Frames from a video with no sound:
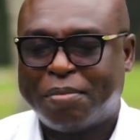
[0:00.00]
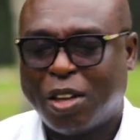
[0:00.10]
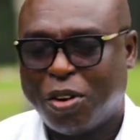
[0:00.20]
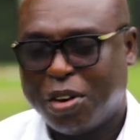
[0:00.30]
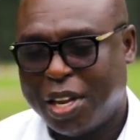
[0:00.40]

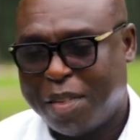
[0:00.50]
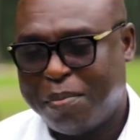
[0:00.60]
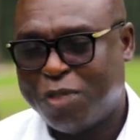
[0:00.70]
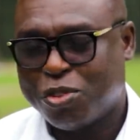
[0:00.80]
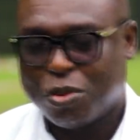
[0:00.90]
Now,
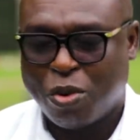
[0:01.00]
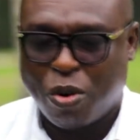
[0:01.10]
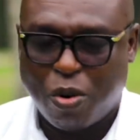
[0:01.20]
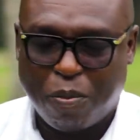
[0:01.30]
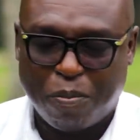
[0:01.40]
matron
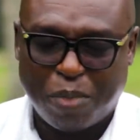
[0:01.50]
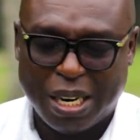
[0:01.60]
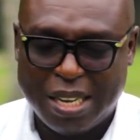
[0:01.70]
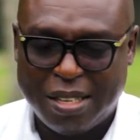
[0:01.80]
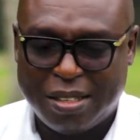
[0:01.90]
or
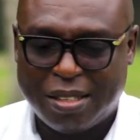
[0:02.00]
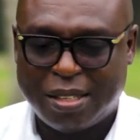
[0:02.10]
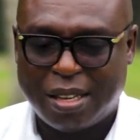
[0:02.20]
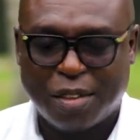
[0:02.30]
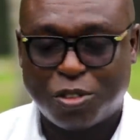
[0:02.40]

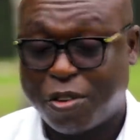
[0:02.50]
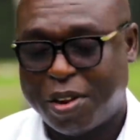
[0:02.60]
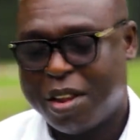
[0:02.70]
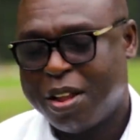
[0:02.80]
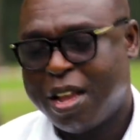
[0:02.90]
police,
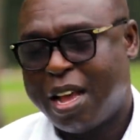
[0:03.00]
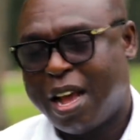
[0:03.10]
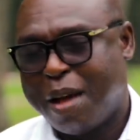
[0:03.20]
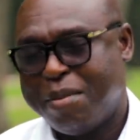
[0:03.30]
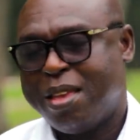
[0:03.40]

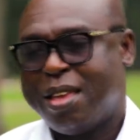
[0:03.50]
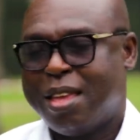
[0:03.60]
army,